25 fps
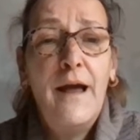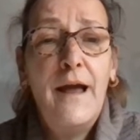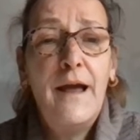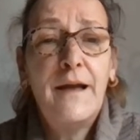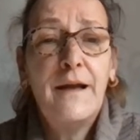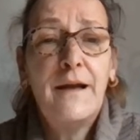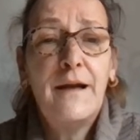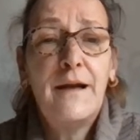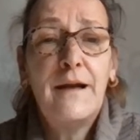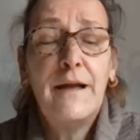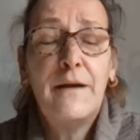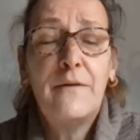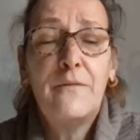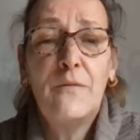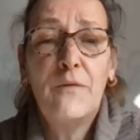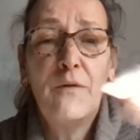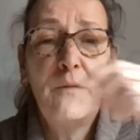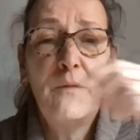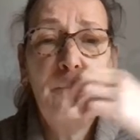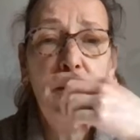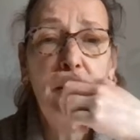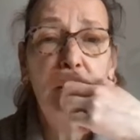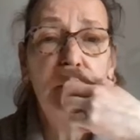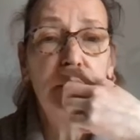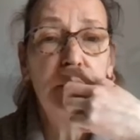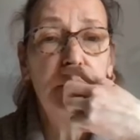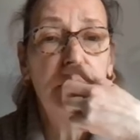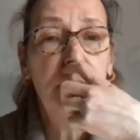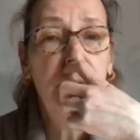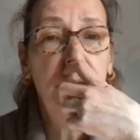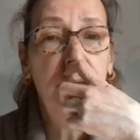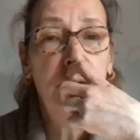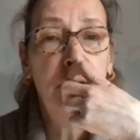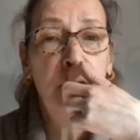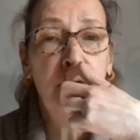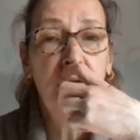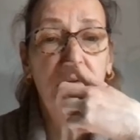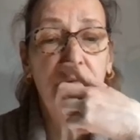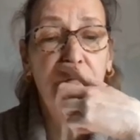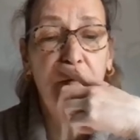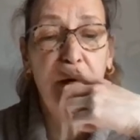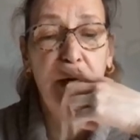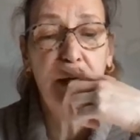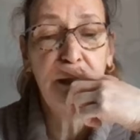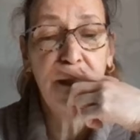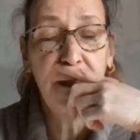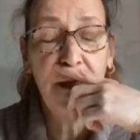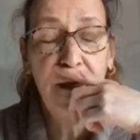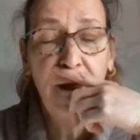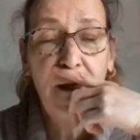and click on the bell to be
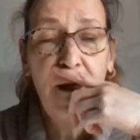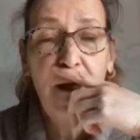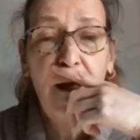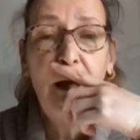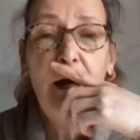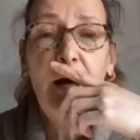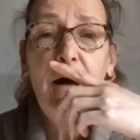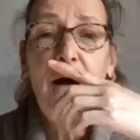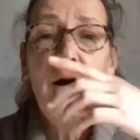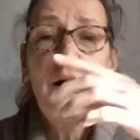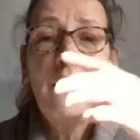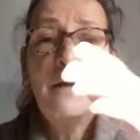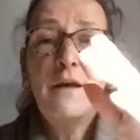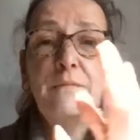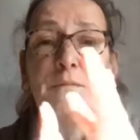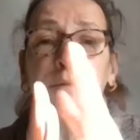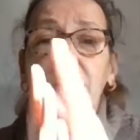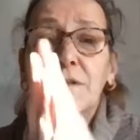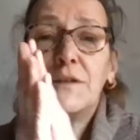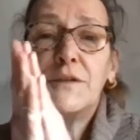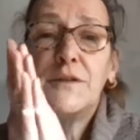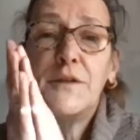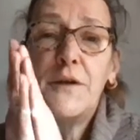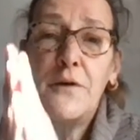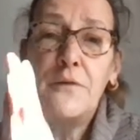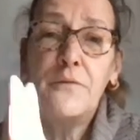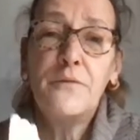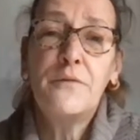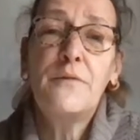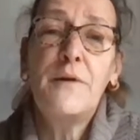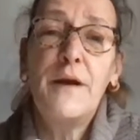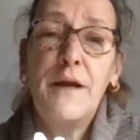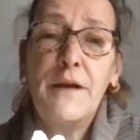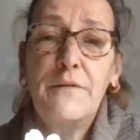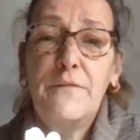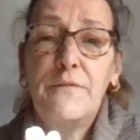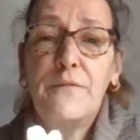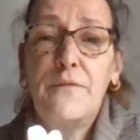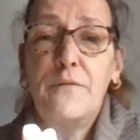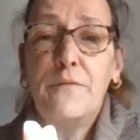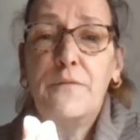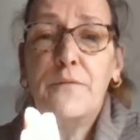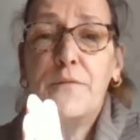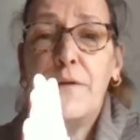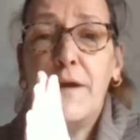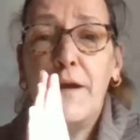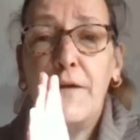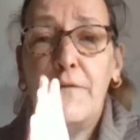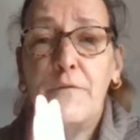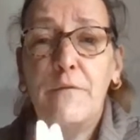notified. I am so grateful
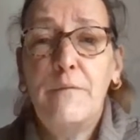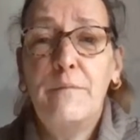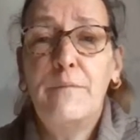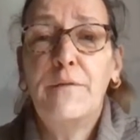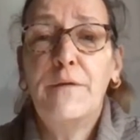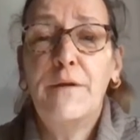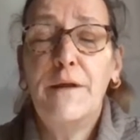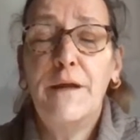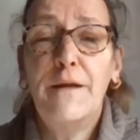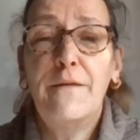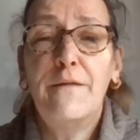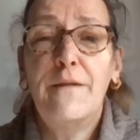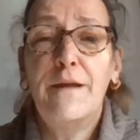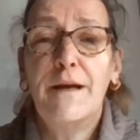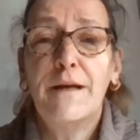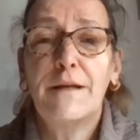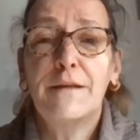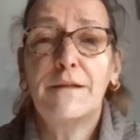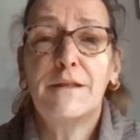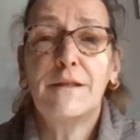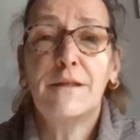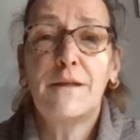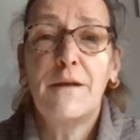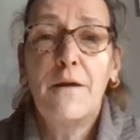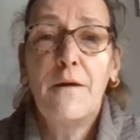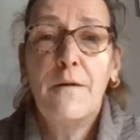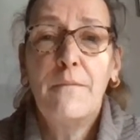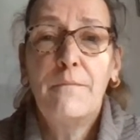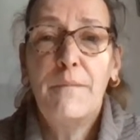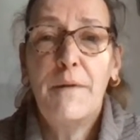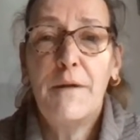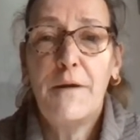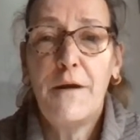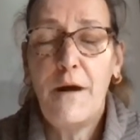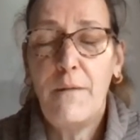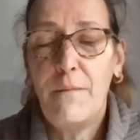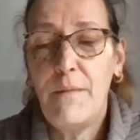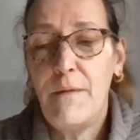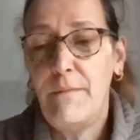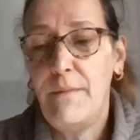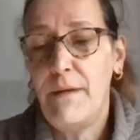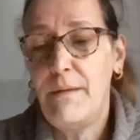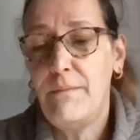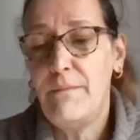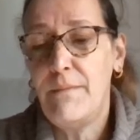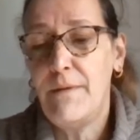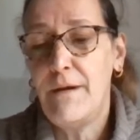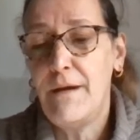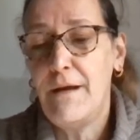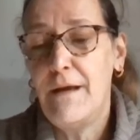for everybody that's become a
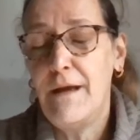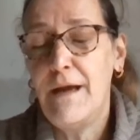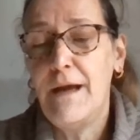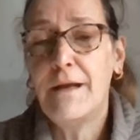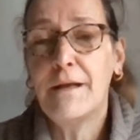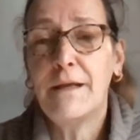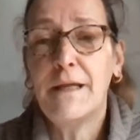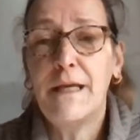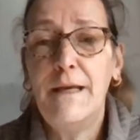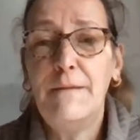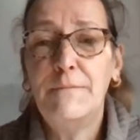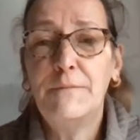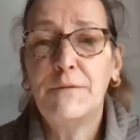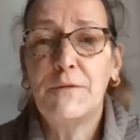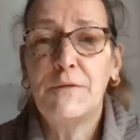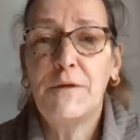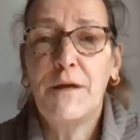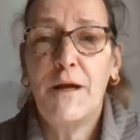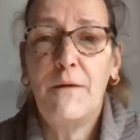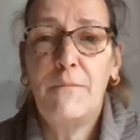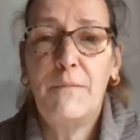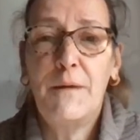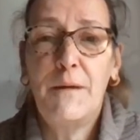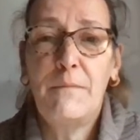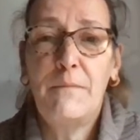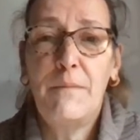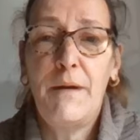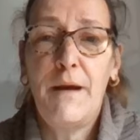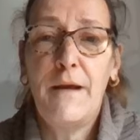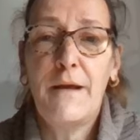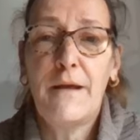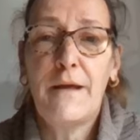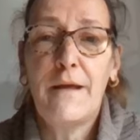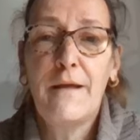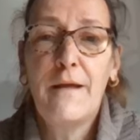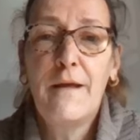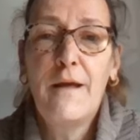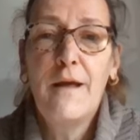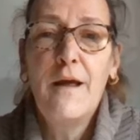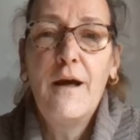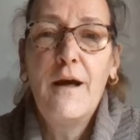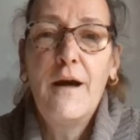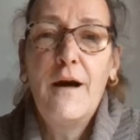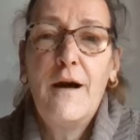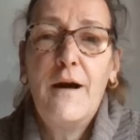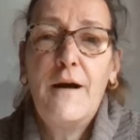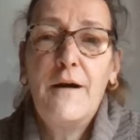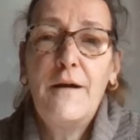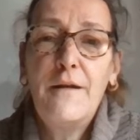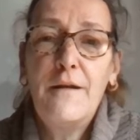member and keeps on coming back.
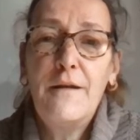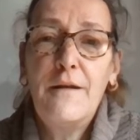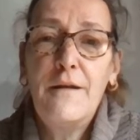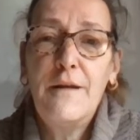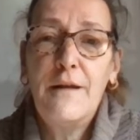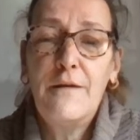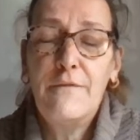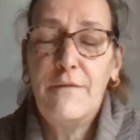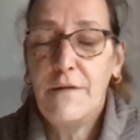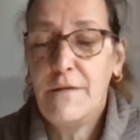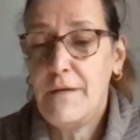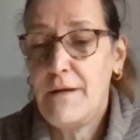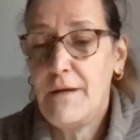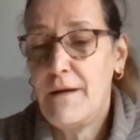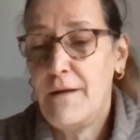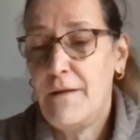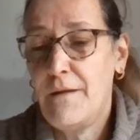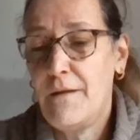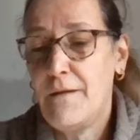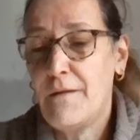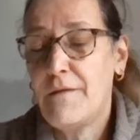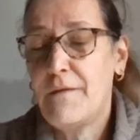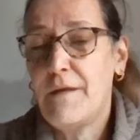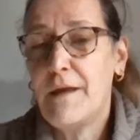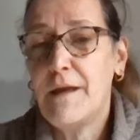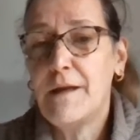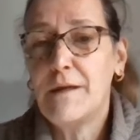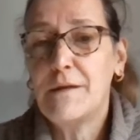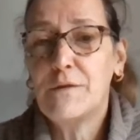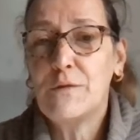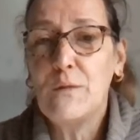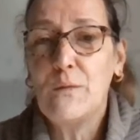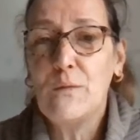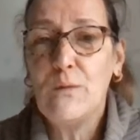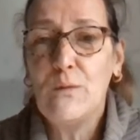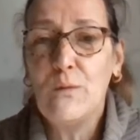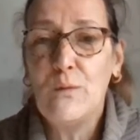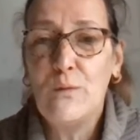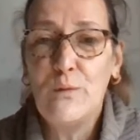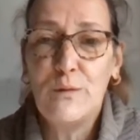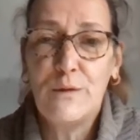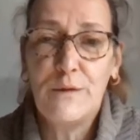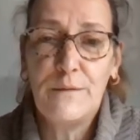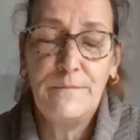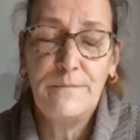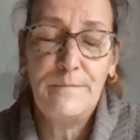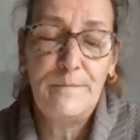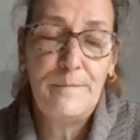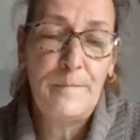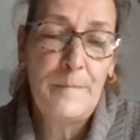I love it and I think it's
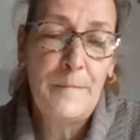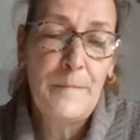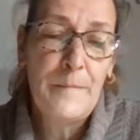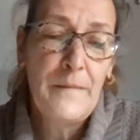awesome.